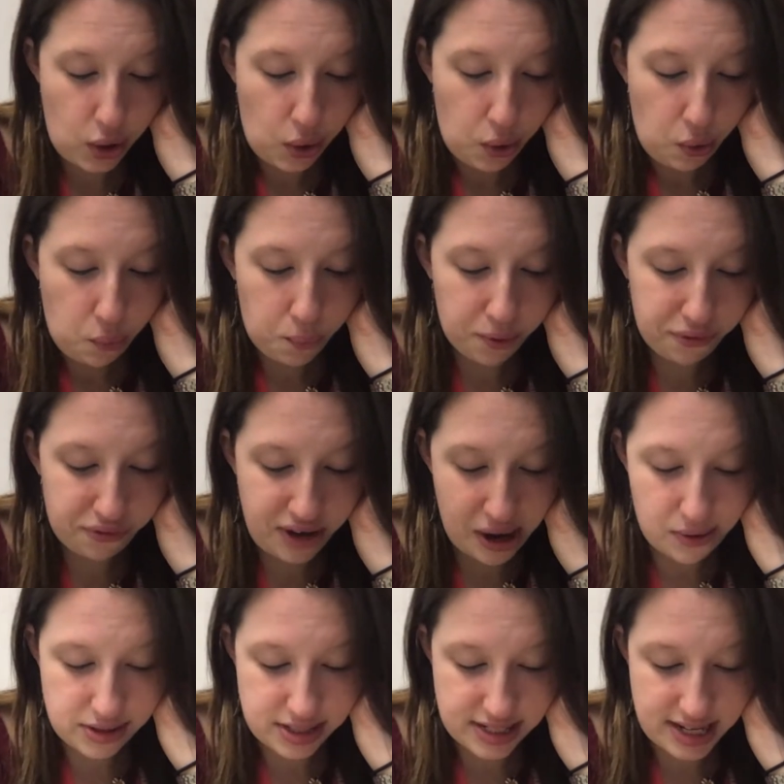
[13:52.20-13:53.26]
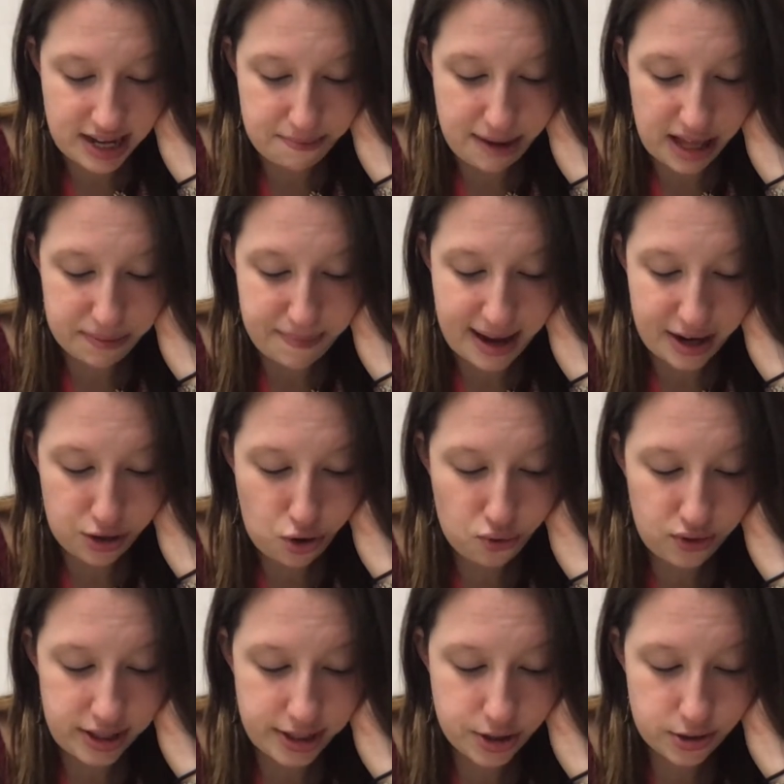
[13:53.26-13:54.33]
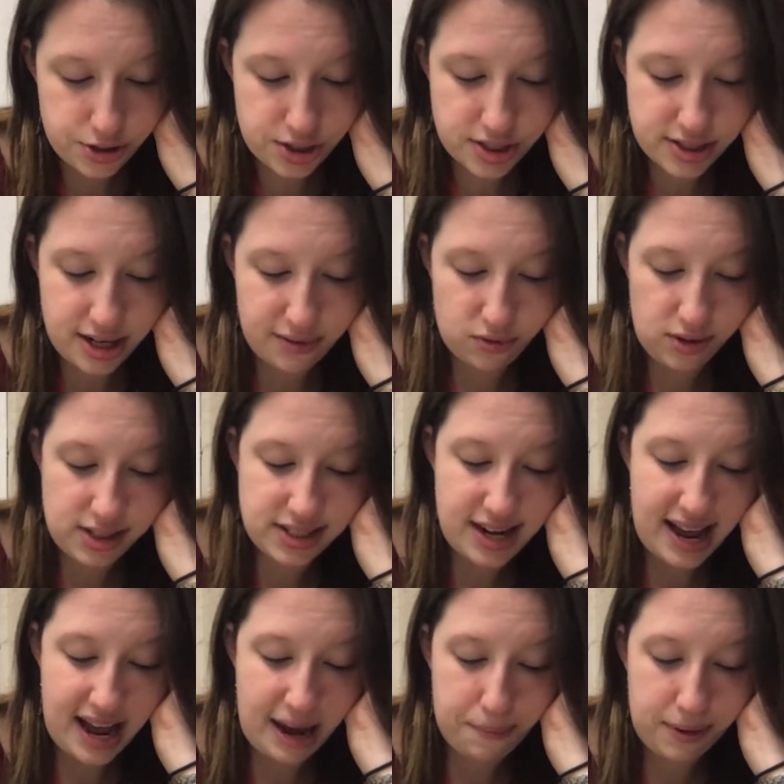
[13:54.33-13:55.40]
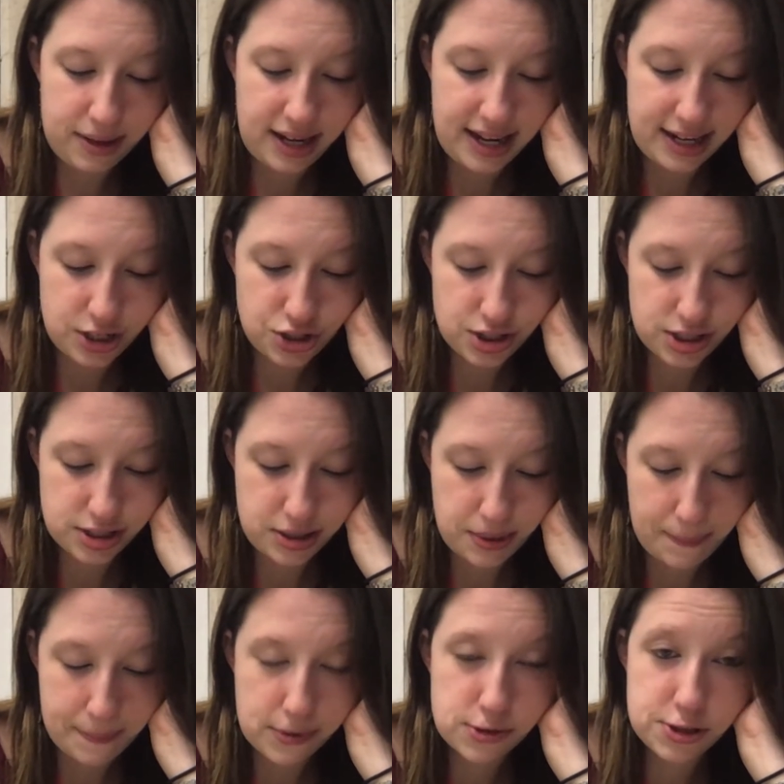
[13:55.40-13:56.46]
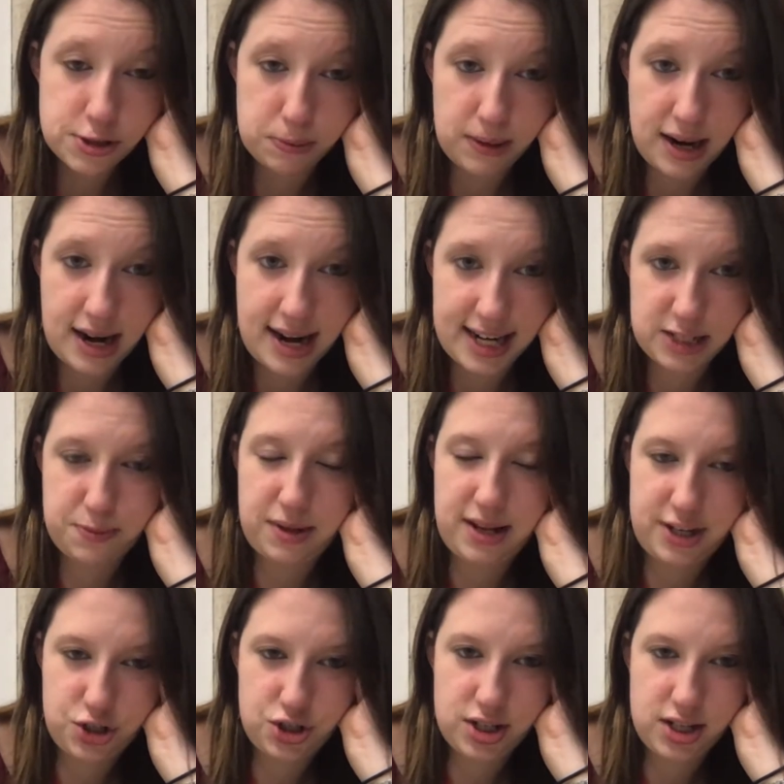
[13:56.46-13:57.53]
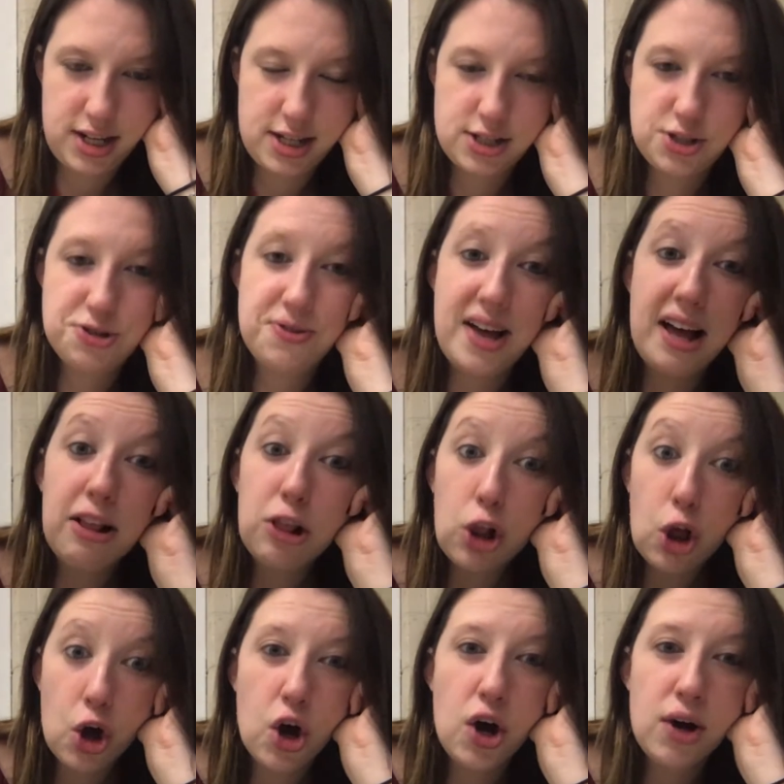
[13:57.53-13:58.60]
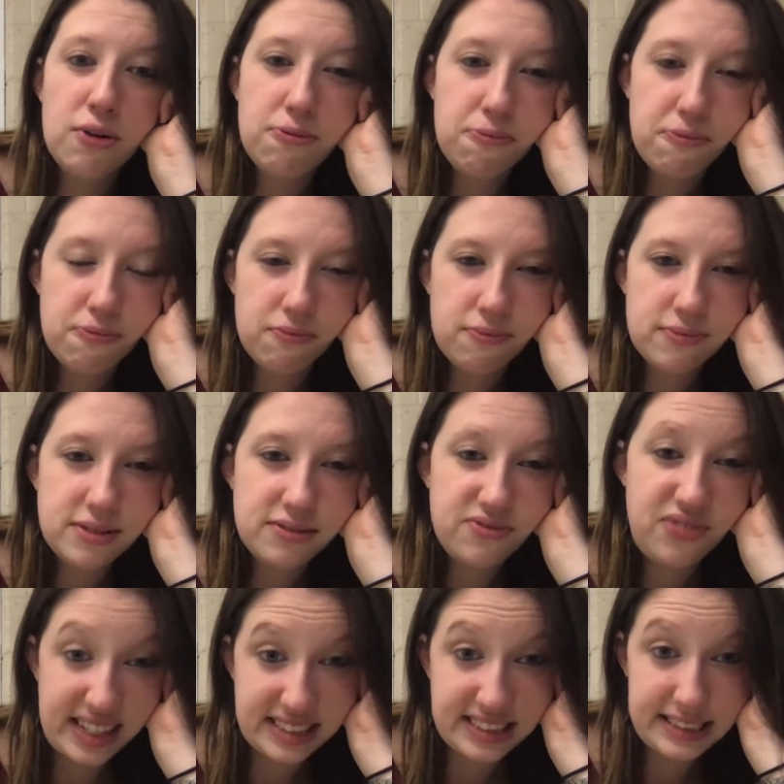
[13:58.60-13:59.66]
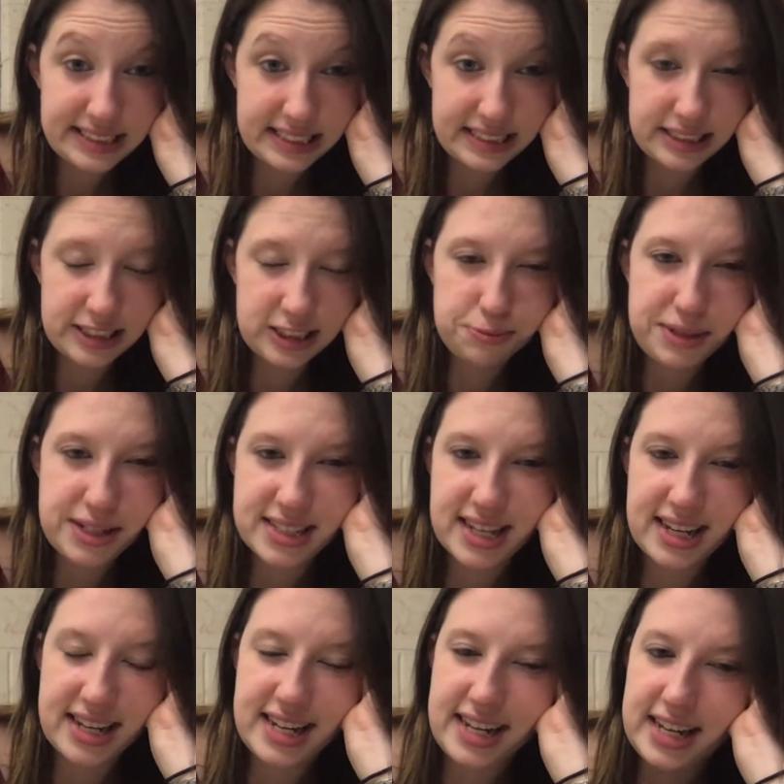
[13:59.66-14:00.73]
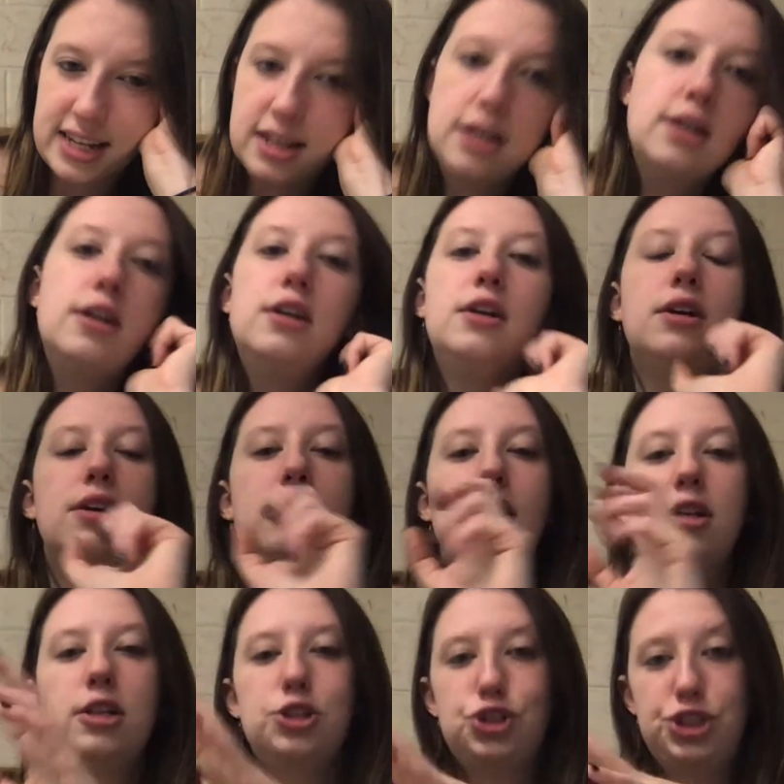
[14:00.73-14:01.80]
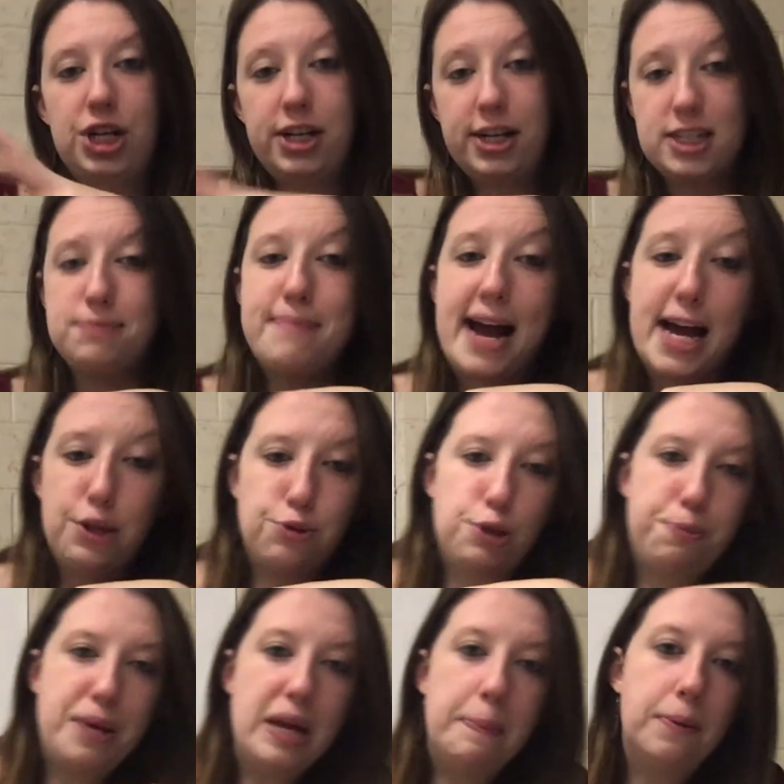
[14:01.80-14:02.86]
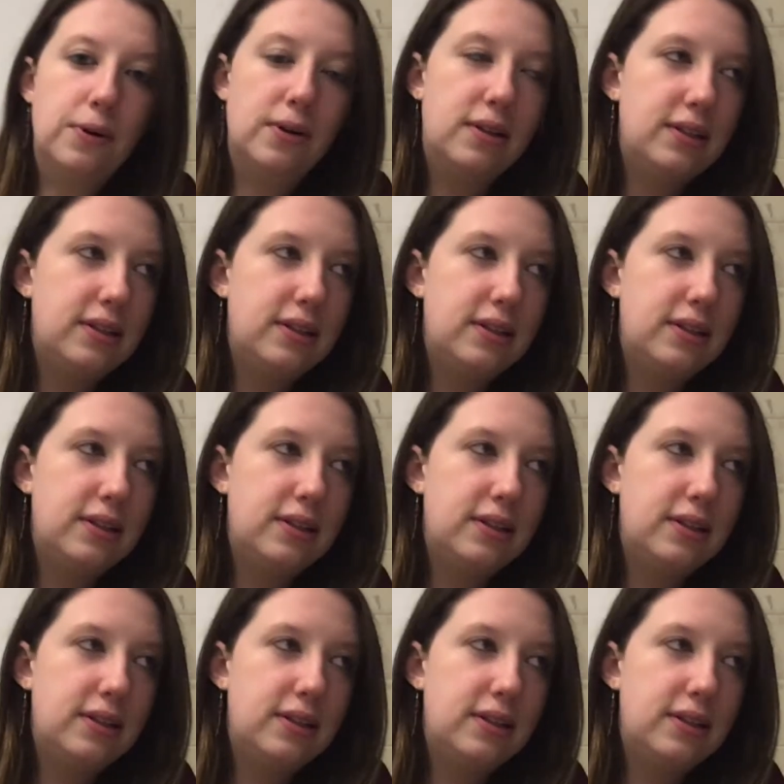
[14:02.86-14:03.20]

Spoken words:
were founded and mathematical research discoveries and applications multiplied exponentially. So that long, fancy sentence means that he shared his math with people